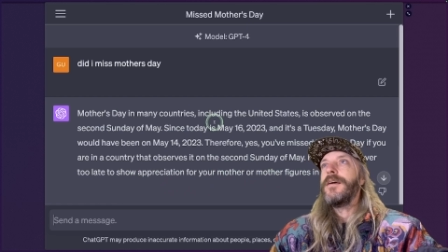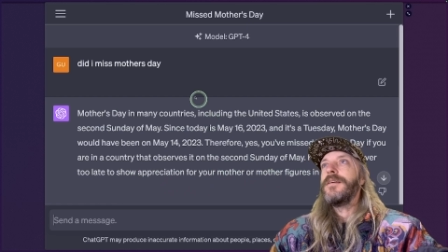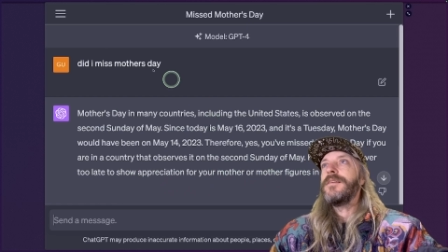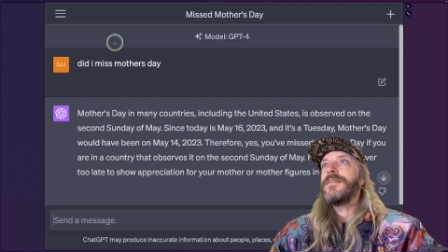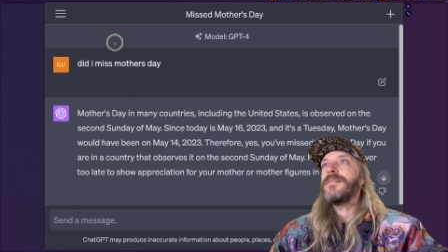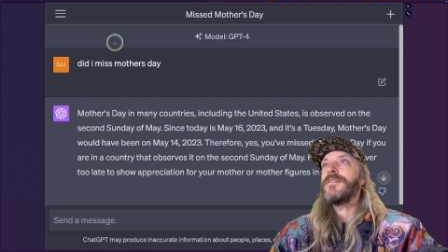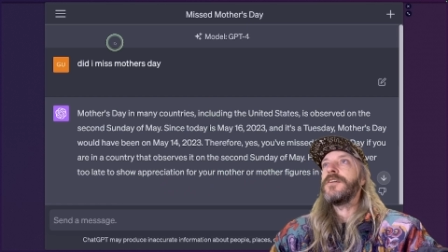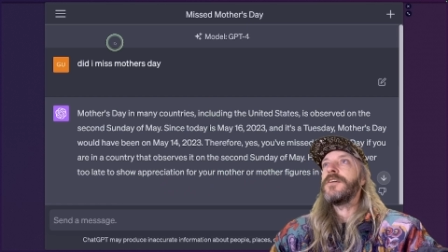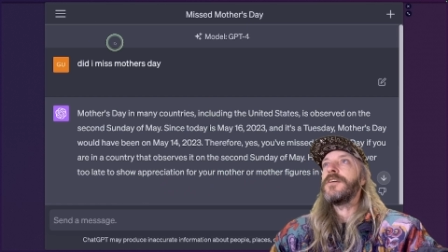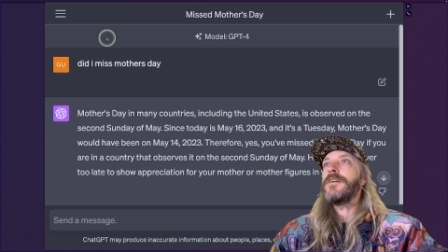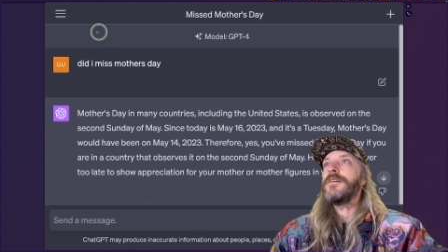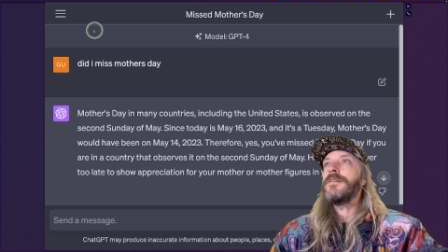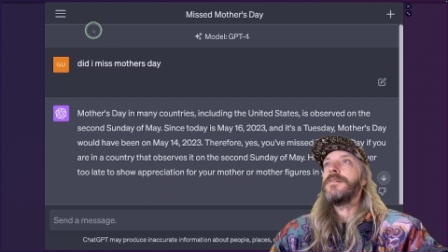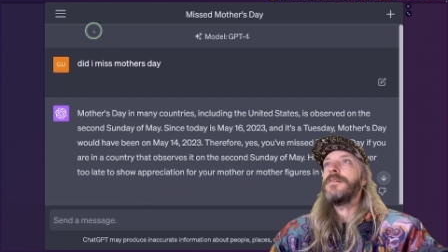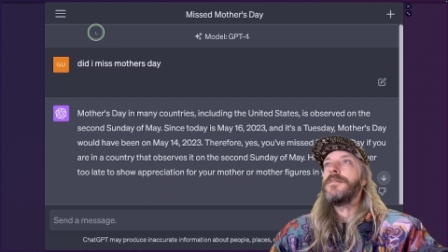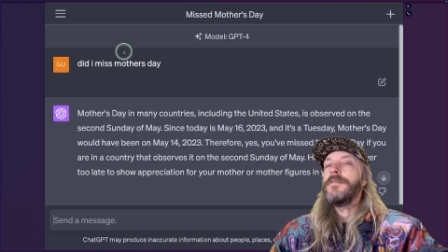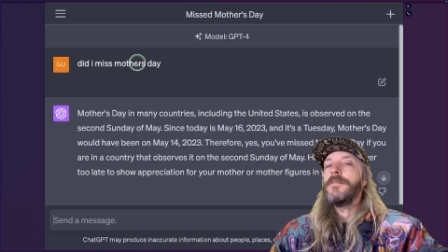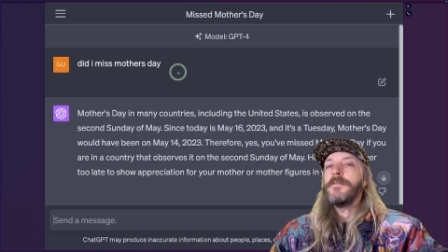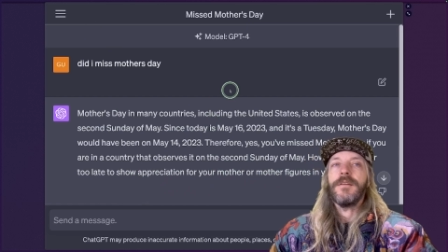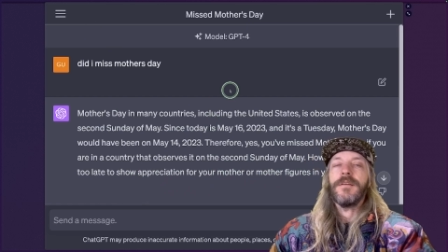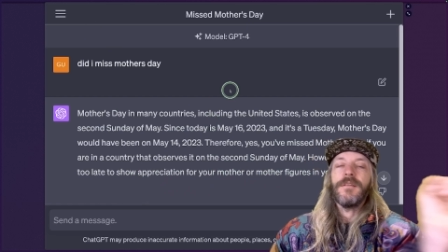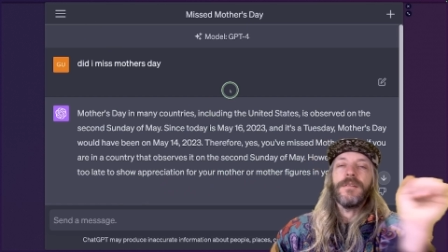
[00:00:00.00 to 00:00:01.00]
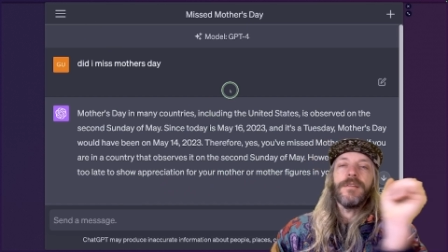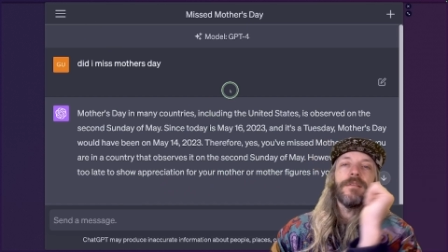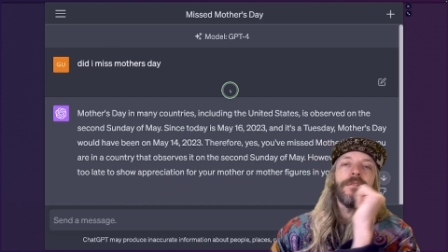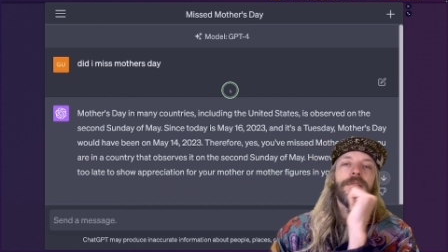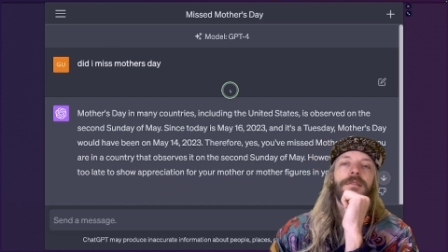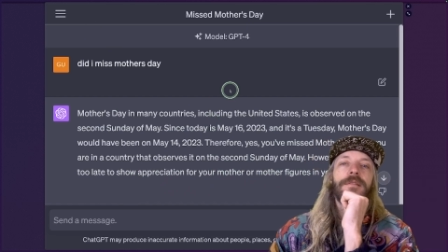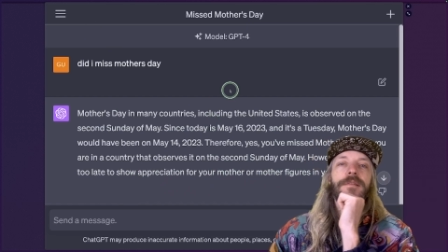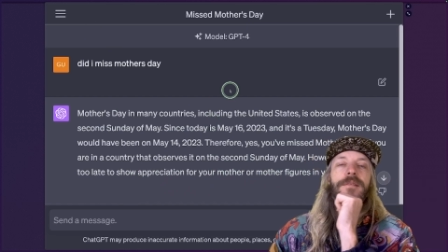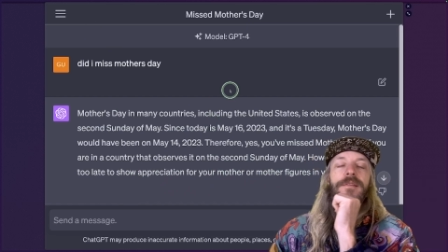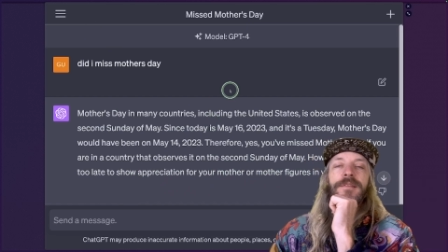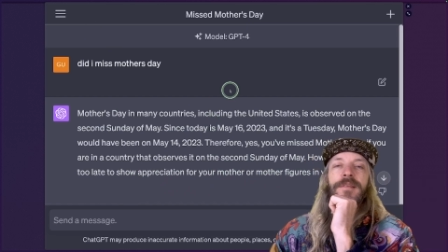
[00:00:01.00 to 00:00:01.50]
So,
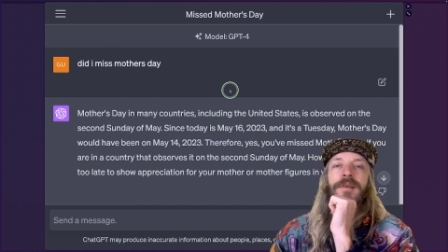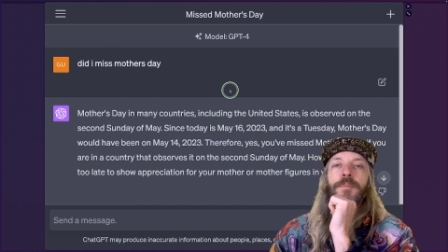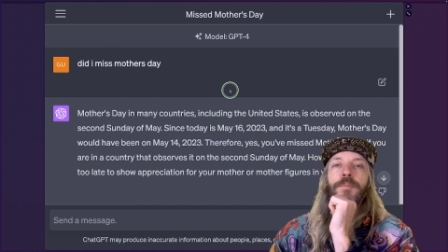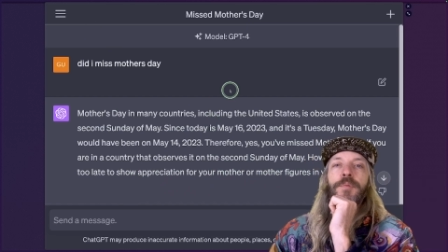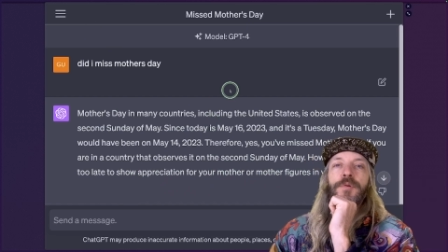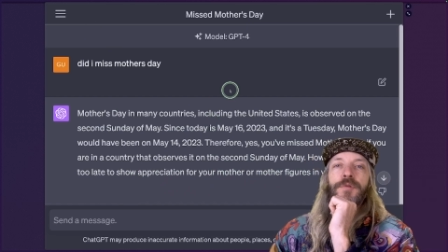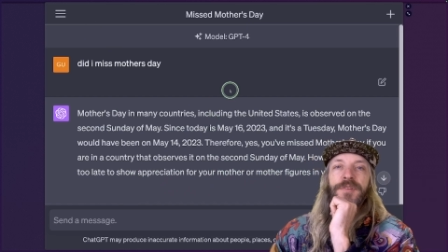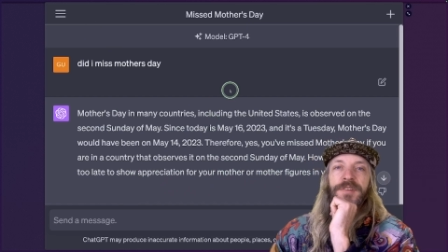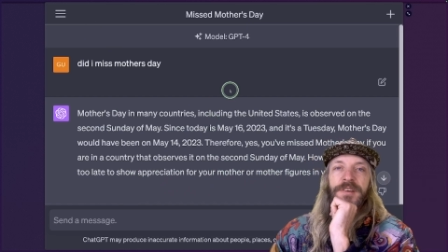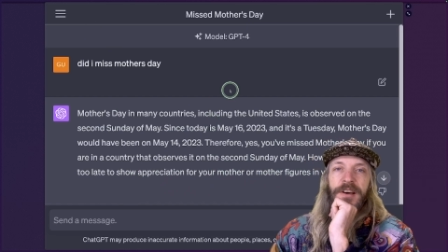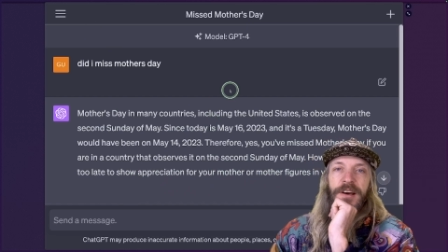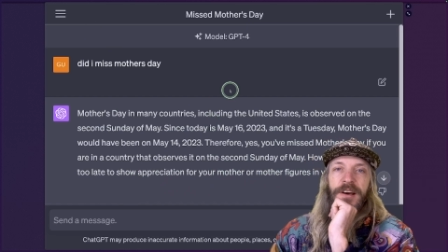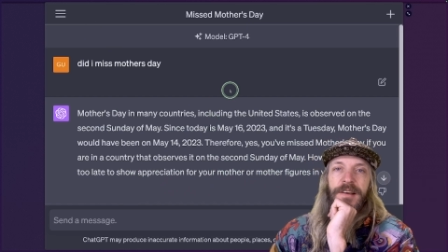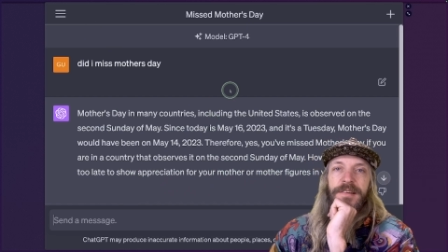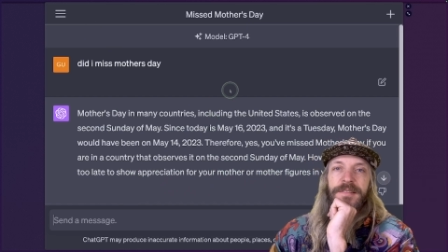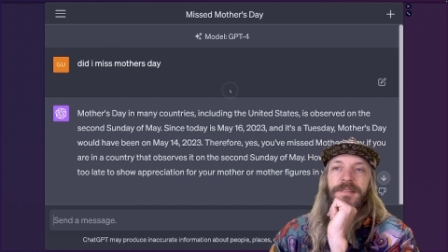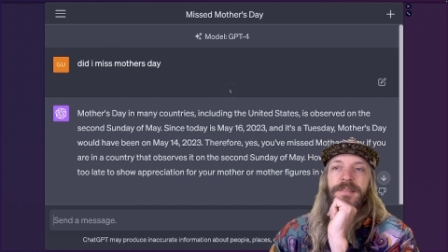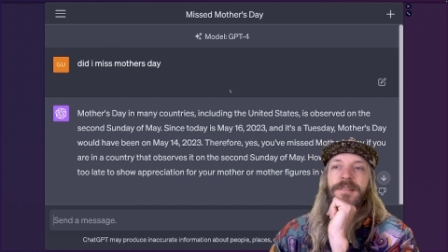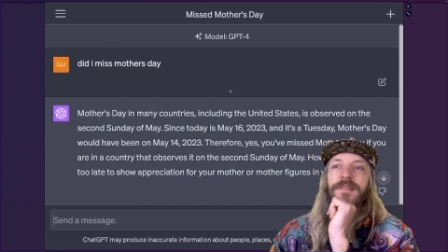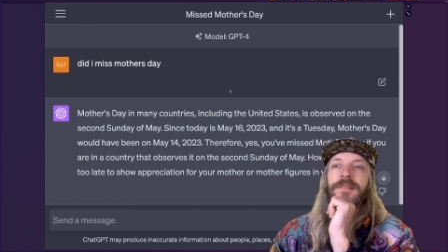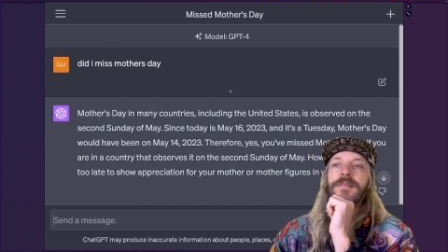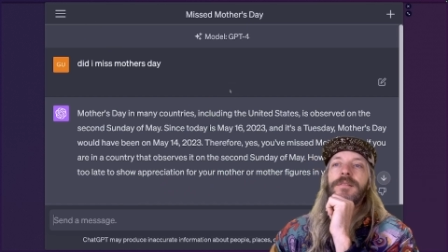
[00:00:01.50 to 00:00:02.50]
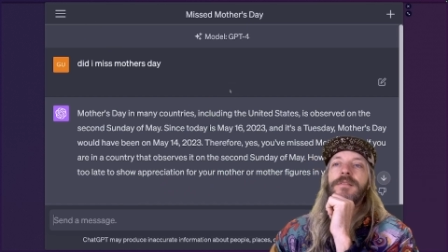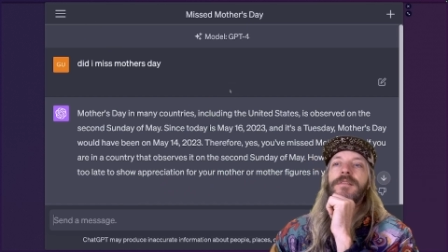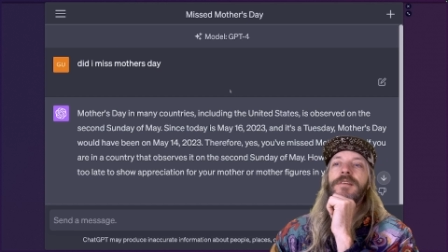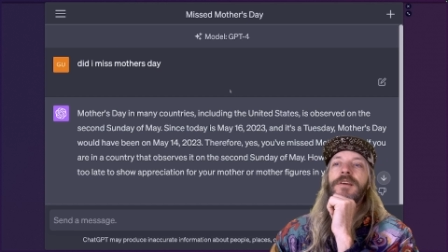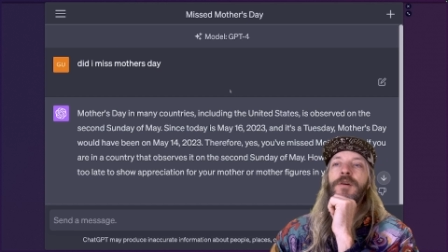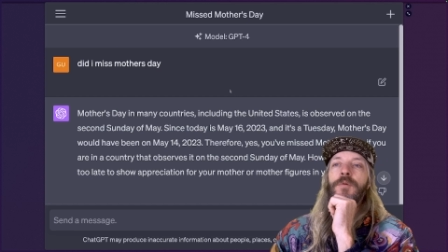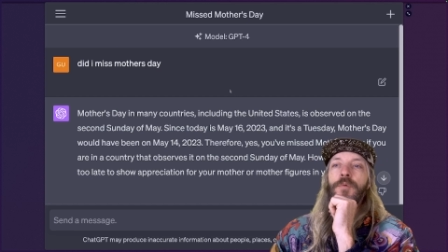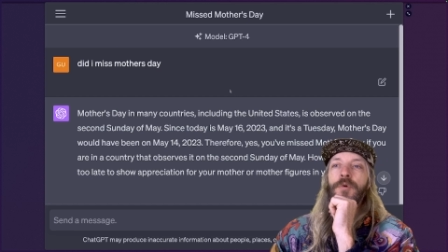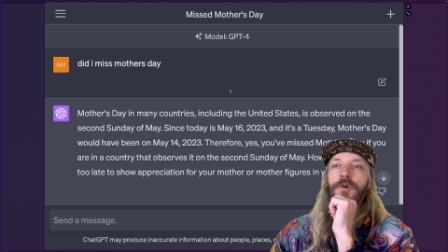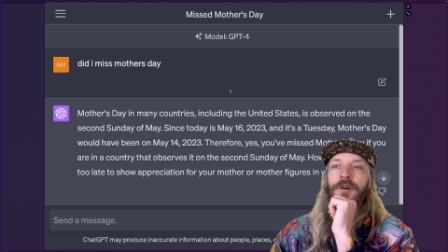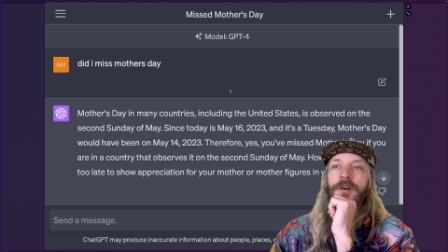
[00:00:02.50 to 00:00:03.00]
simple tasks,
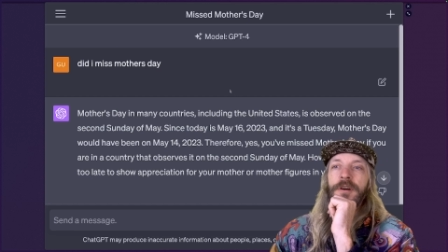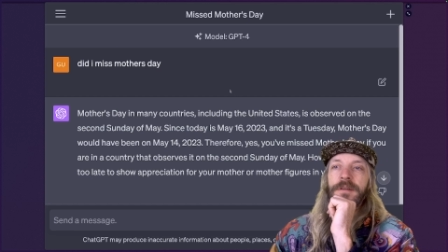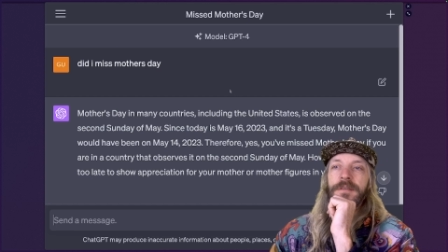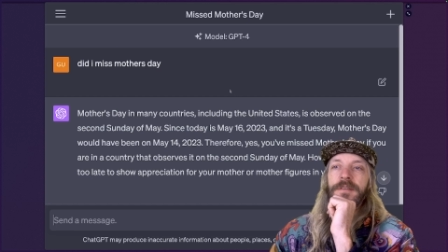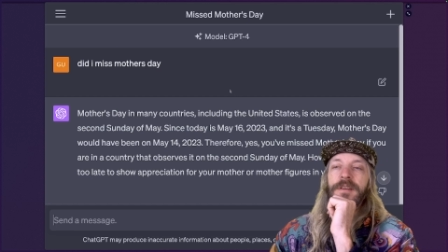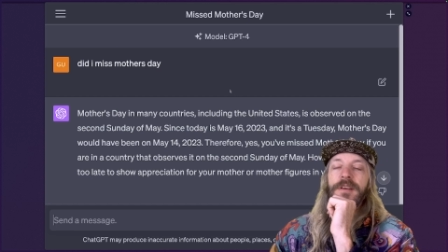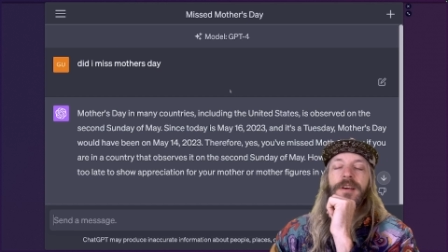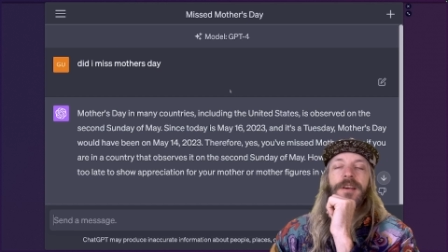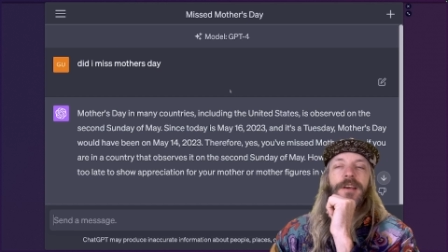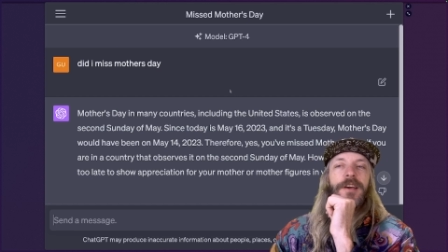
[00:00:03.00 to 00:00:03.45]
it worked.